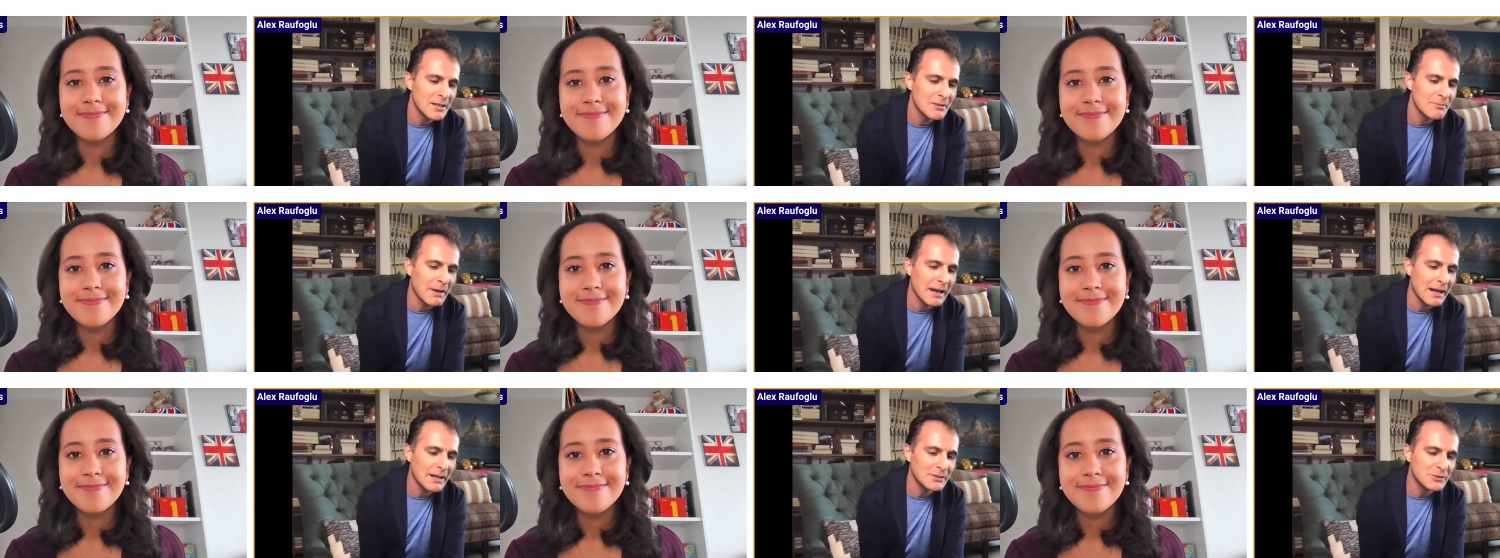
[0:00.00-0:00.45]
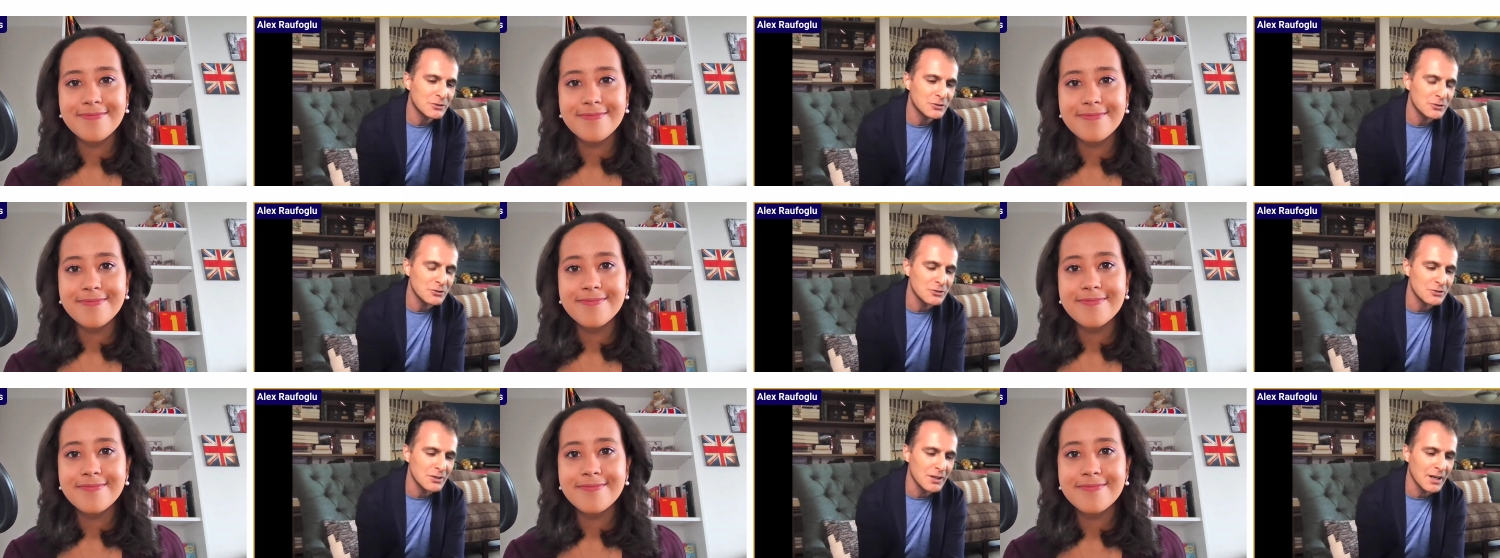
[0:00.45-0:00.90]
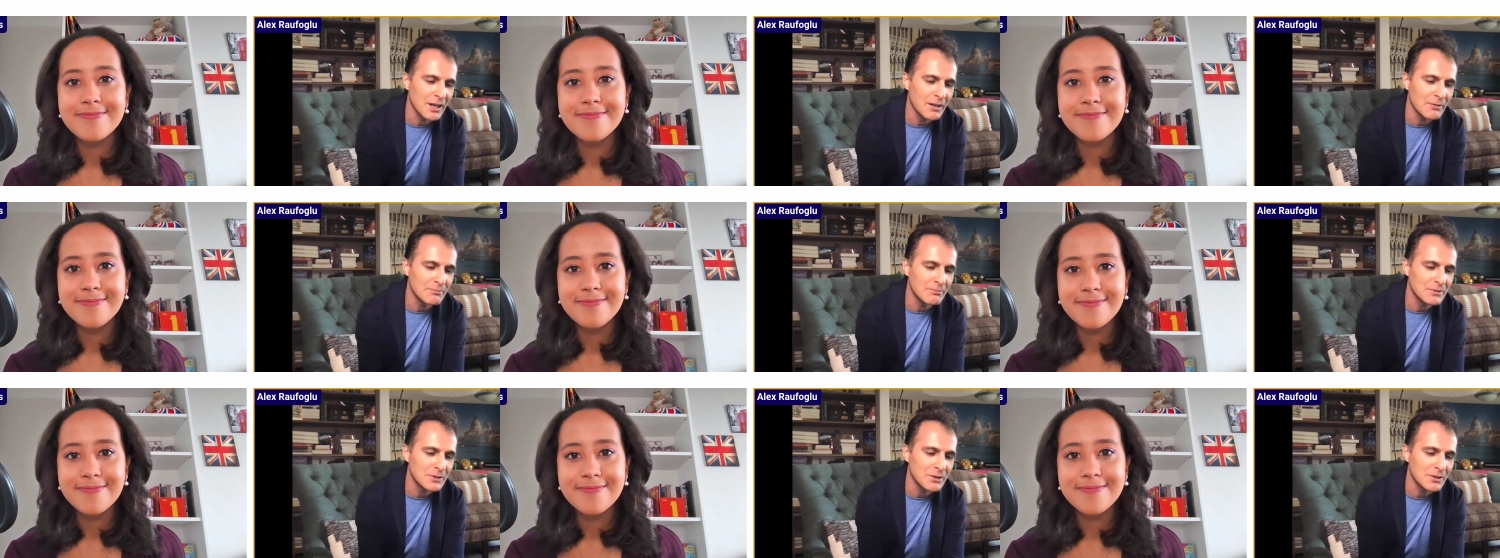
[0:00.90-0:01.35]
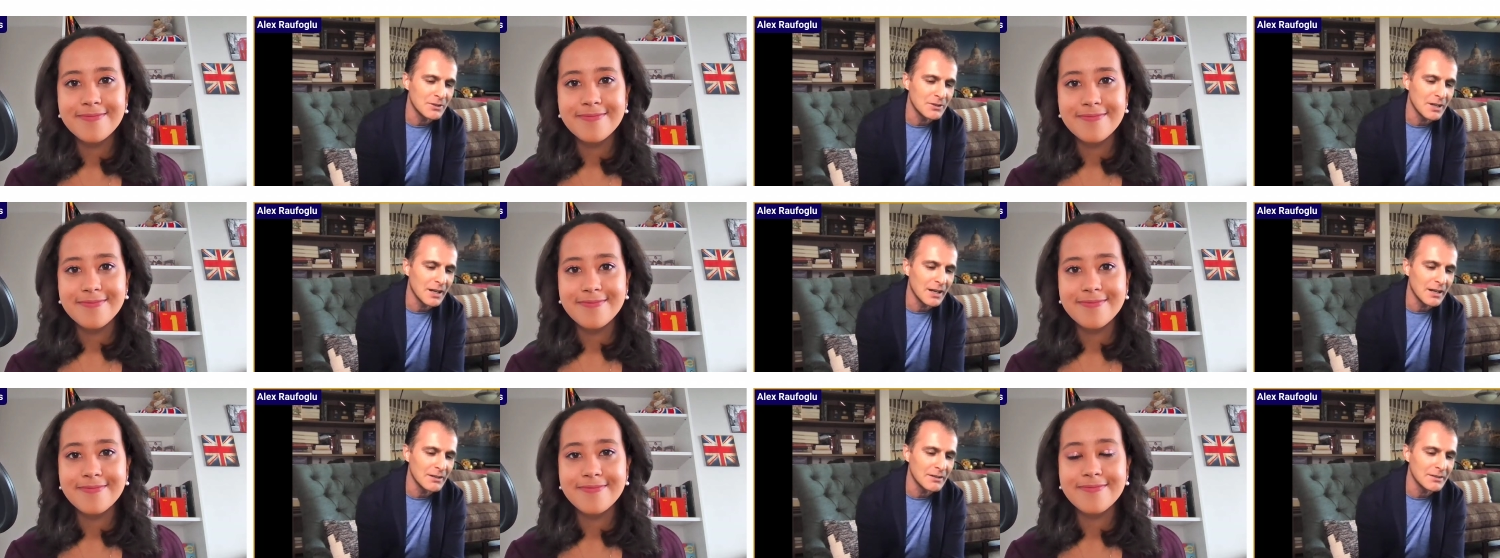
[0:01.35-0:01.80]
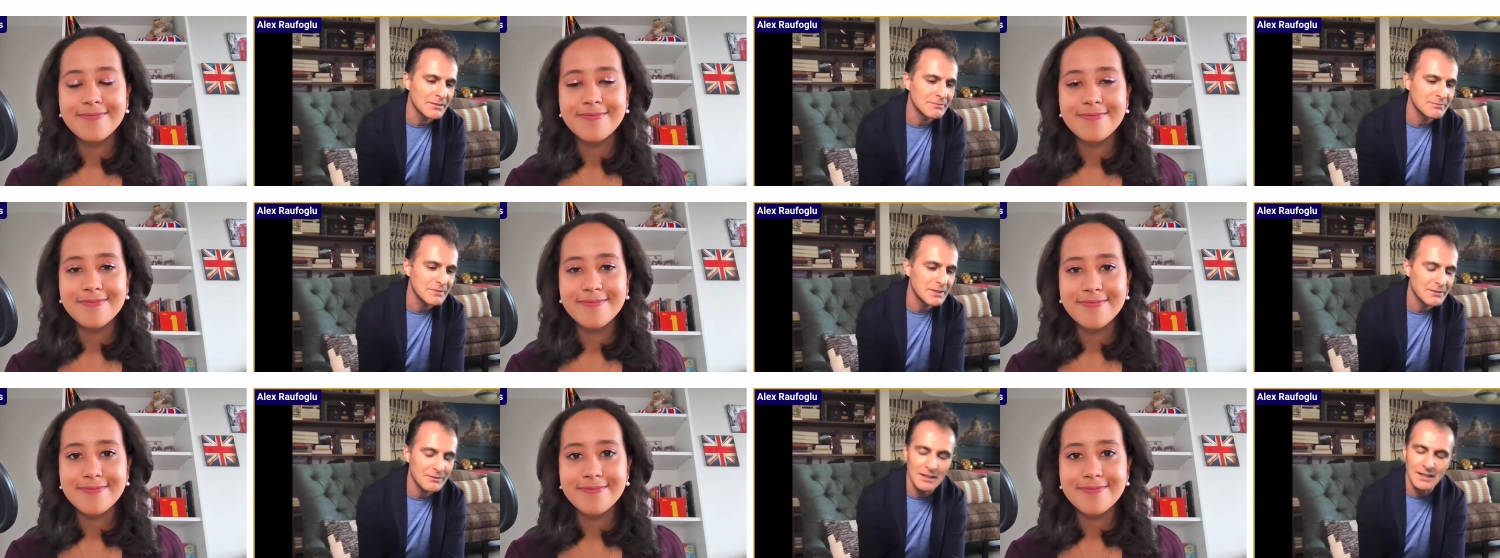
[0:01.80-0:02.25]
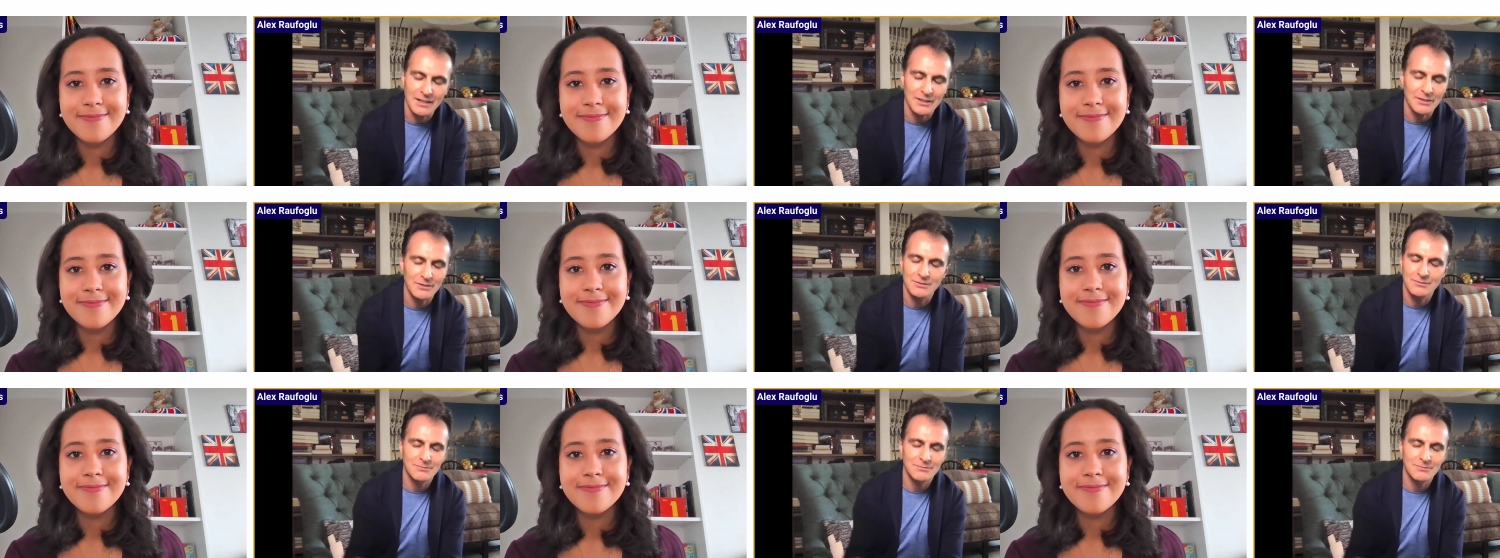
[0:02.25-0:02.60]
Speaker 1: back to um, you know uh, when I